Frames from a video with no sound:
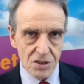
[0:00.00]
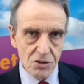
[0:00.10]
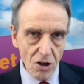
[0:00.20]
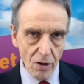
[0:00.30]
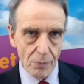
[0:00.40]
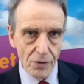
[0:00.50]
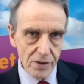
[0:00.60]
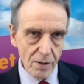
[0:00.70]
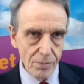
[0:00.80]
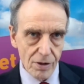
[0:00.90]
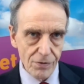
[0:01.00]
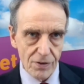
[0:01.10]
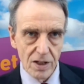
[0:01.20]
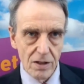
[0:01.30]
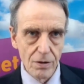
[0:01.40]
stop the number
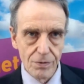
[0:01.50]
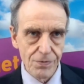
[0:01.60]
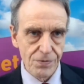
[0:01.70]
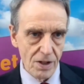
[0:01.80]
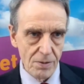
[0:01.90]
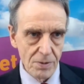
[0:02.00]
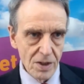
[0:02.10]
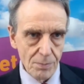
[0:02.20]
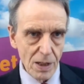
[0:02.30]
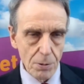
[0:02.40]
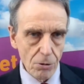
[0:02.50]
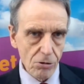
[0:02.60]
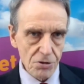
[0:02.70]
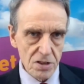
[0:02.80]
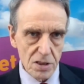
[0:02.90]
of, of um, people
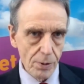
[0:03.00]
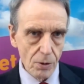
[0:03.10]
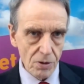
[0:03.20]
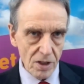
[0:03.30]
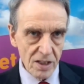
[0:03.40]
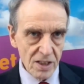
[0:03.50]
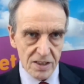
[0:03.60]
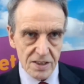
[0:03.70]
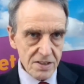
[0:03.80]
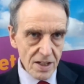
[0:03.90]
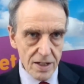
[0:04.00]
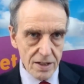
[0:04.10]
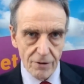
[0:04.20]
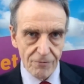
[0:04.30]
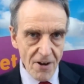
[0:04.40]
crossing the border. The
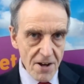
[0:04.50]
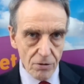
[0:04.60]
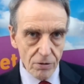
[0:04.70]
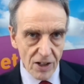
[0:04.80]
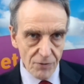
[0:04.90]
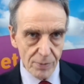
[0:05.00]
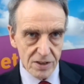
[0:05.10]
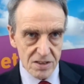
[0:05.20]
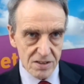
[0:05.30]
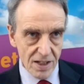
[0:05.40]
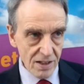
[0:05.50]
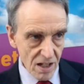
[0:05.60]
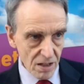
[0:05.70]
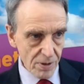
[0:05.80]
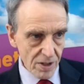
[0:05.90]
state, the federal government is saying,
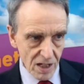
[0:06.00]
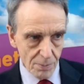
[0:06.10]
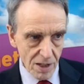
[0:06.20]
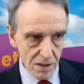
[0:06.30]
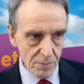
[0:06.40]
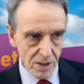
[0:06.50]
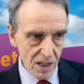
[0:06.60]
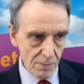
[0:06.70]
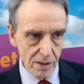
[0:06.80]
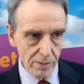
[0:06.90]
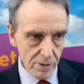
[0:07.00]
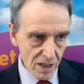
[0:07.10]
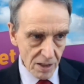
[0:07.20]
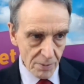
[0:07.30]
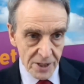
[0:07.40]
let them come, let them come, let them
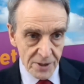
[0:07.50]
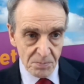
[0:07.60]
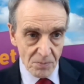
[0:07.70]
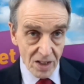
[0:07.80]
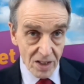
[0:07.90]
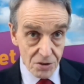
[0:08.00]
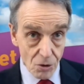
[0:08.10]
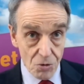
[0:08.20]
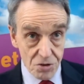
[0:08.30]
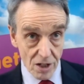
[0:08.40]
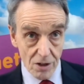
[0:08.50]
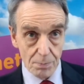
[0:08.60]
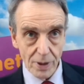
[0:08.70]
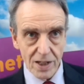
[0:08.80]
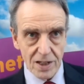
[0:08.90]
come. And it's also,
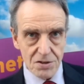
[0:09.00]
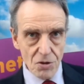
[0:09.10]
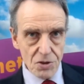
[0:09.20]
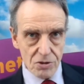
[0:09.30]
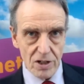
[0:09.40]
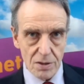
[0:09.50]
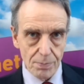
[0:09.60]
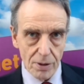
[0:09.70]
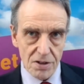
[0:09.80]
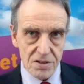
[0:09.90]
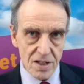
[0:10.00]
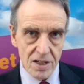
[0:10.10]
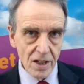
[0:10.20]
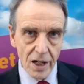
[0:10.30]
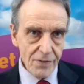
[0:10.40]
Biden's also had a
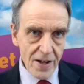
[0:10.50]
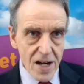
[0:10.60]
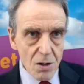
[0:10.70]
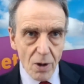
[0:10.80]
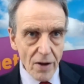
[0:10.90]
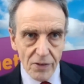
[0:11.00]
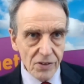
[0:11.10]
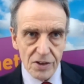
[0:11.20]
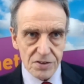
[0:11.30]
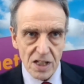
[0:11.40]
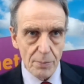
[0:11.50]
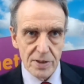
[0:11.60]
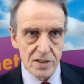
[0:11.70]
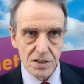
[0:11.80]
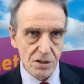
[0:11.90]
policy of anyone that's come
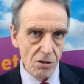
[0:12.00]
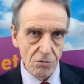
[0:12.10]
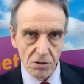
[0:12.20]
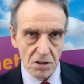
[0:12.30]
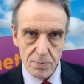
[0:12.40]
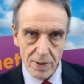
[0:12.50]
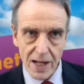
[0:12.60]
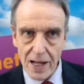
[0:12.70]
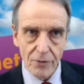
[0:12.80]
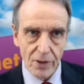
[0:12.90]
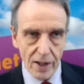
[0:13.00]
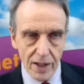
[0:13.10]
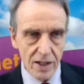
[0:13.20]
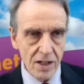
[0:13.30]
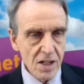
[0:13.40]
into this country, doesn't matter how they're
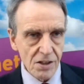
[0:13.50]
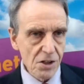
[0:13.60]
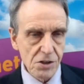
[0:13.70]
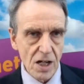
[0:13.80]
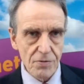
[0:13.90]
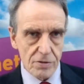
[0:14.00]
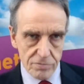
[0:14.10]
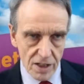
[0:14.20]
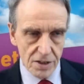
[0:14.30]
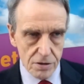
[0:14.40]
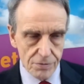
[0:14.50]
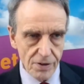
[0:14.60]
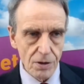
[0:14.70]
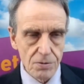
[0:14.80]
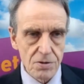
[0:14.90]
here, they should have the right to
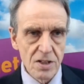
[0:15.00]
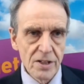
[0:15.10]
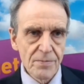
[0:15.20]
vote